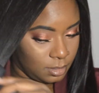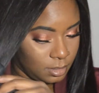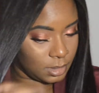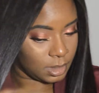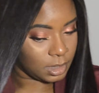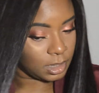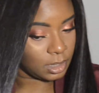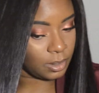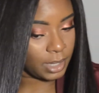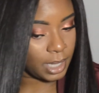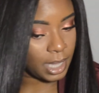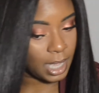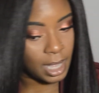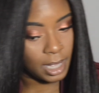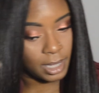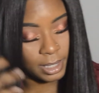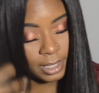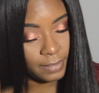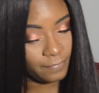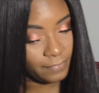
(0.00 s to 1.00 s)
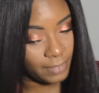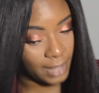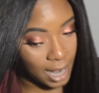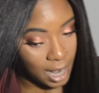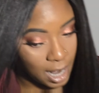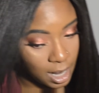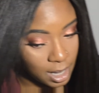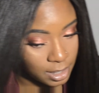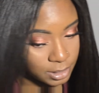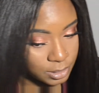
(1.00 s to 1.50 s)
So yeah, it
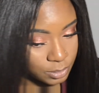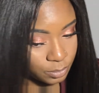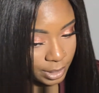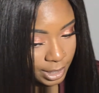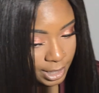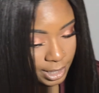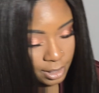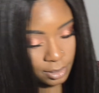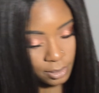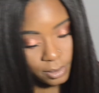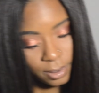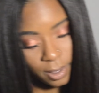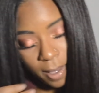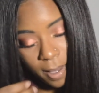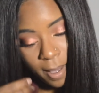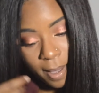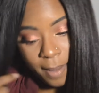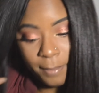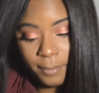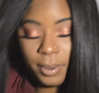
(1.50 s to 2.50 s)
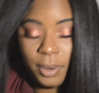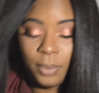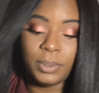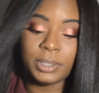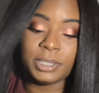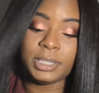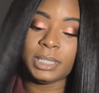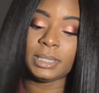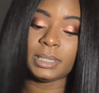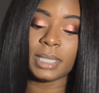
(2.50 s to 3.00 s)
flat irons well, but
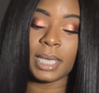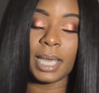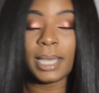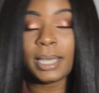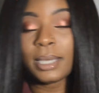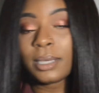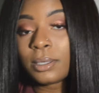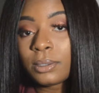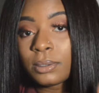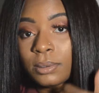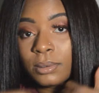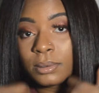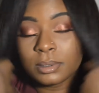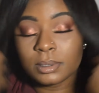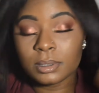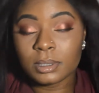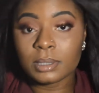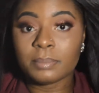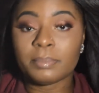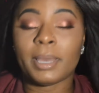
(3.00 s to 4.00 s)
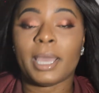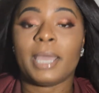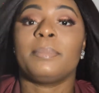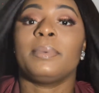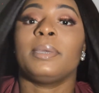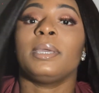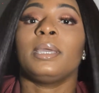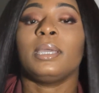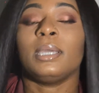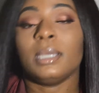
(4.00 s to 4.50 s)
when she tangles,
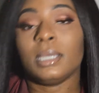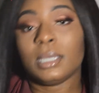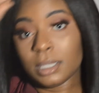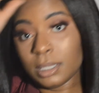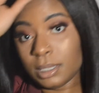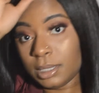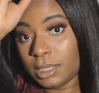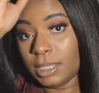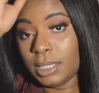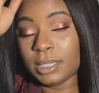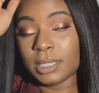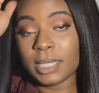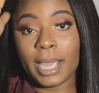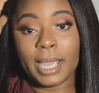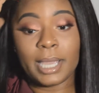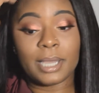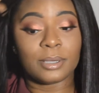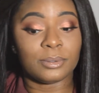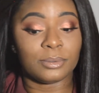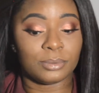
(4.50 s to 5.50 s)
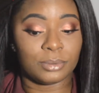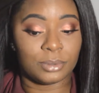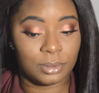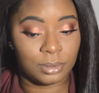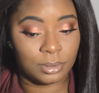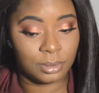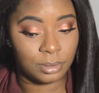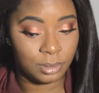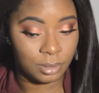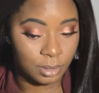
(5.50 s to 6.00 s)
baby, she
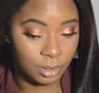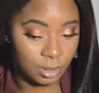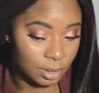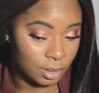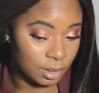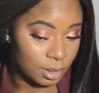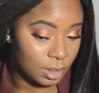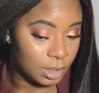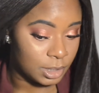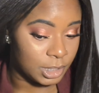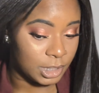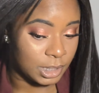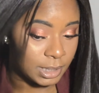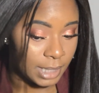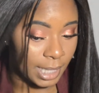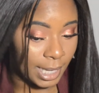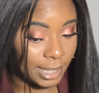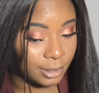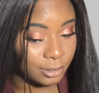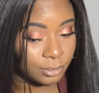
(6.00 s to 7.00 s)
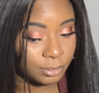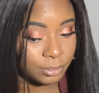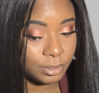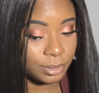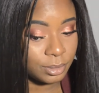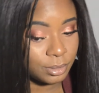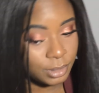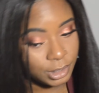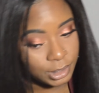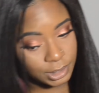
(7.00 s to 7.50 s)
tangles. She
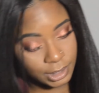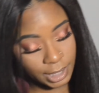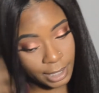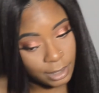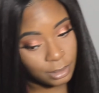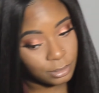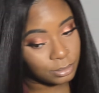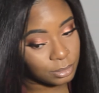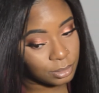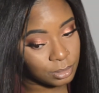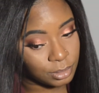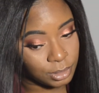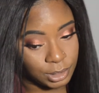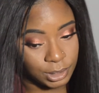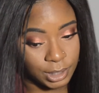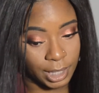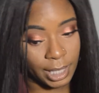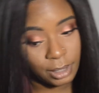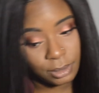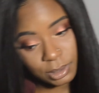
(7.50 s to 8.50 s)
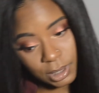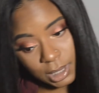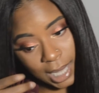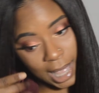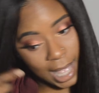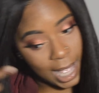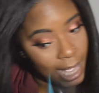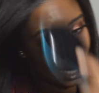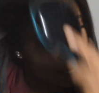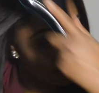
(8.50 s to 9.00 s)
tangles. She tangles. She tangles a
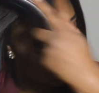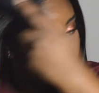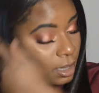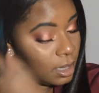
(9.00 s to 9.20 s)
lot.